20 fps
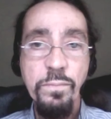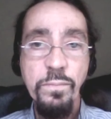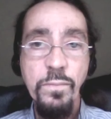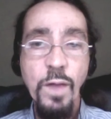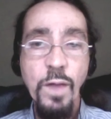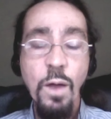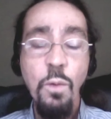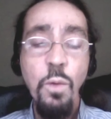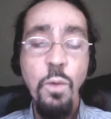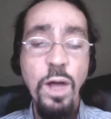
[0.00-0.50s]

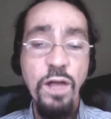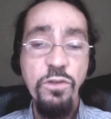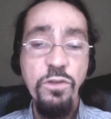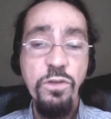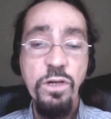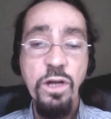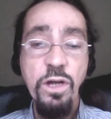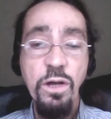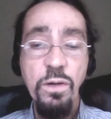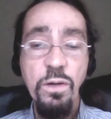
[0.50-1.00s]
Well,
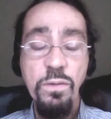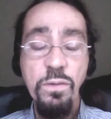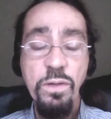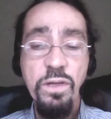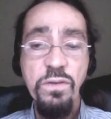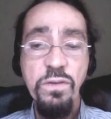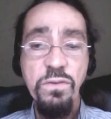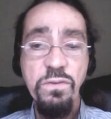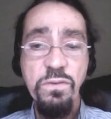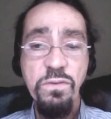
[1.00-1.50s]

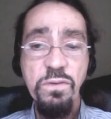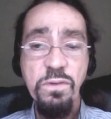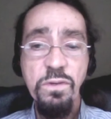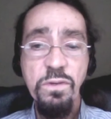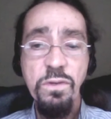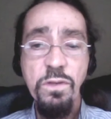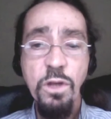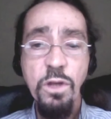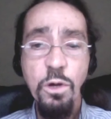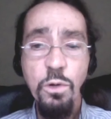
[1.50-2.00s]
it's
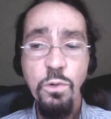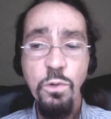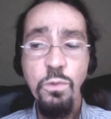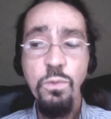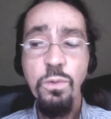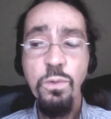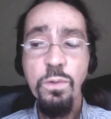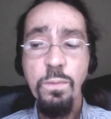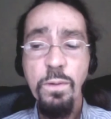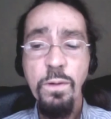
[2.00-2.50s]

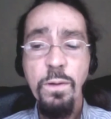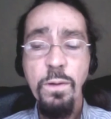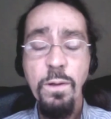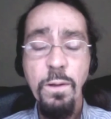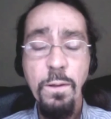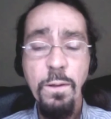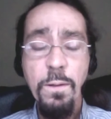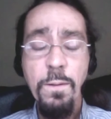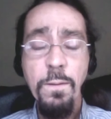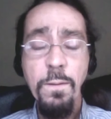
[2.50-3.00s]
no
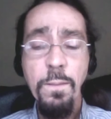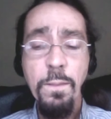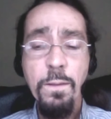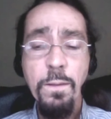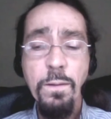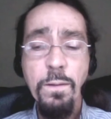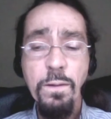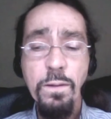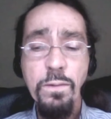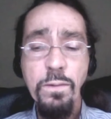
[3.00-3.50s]

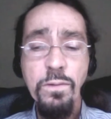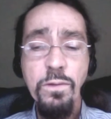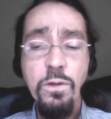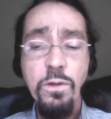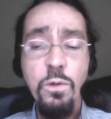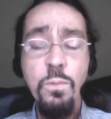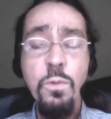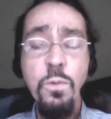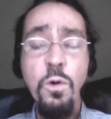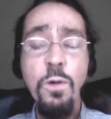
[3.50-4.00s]

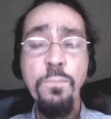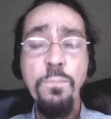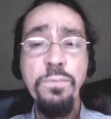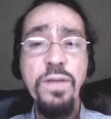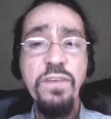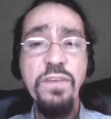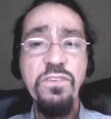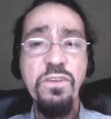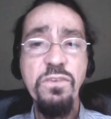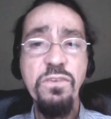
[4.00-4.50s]
more
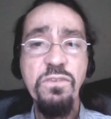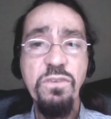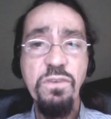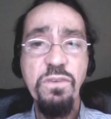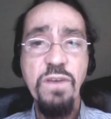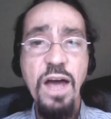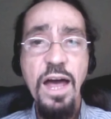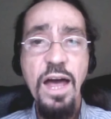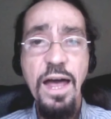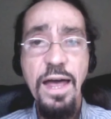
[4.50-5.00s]
pleasant to
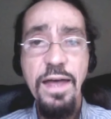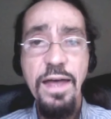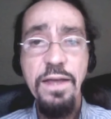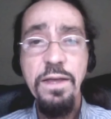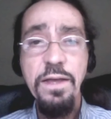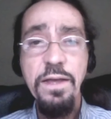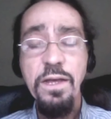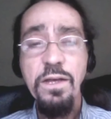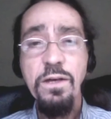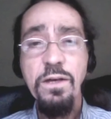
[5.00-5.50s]
die
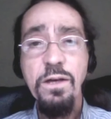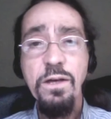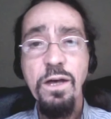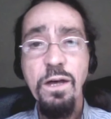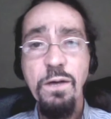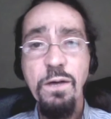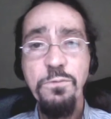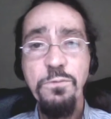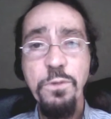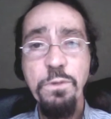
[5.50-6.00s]

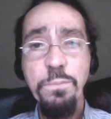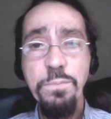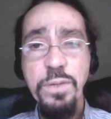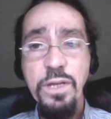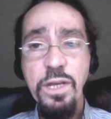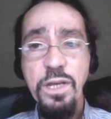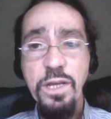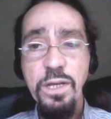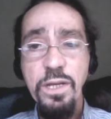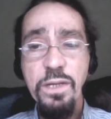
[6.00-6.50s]
from
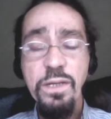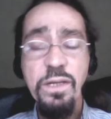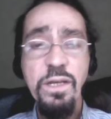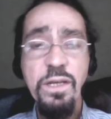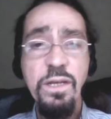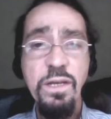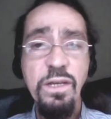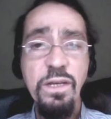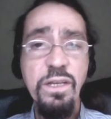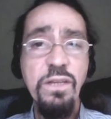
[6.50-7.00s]
being
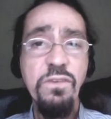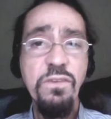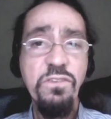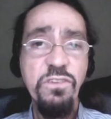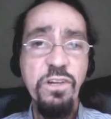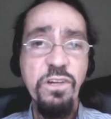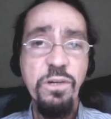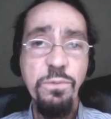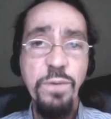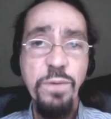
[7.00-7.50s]

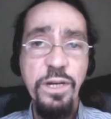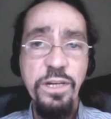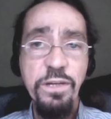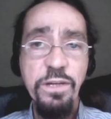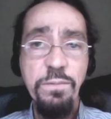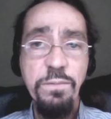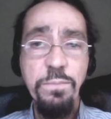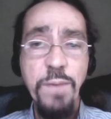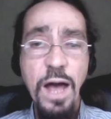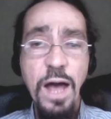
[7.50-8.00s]

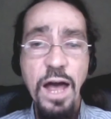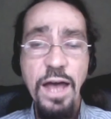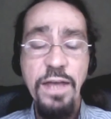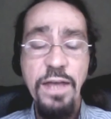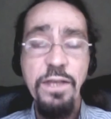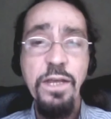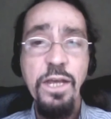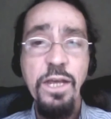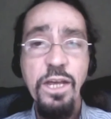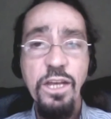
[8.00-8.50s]
incinerated by
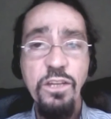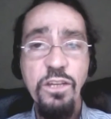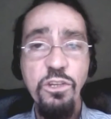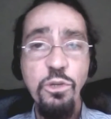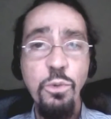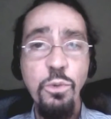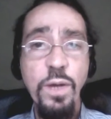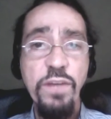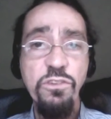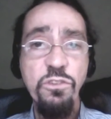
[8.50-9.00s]

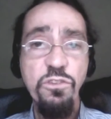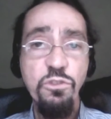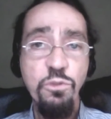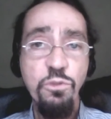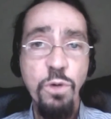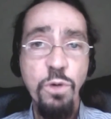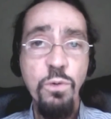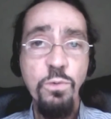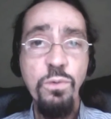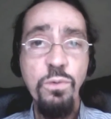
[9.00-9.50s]
U.S.
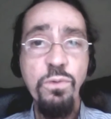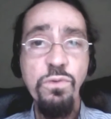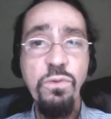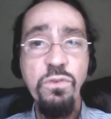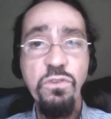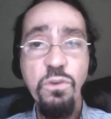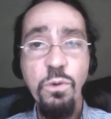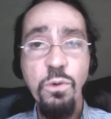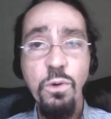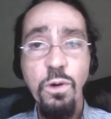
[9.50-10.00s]
drones
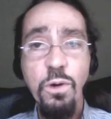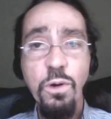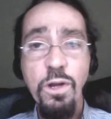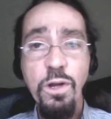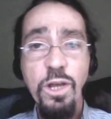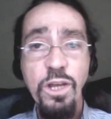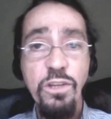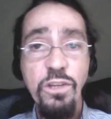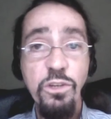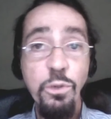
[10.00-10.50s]
or
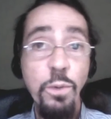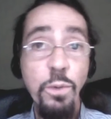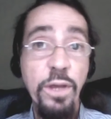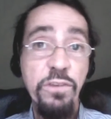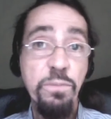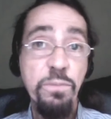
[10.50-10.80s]
U.S.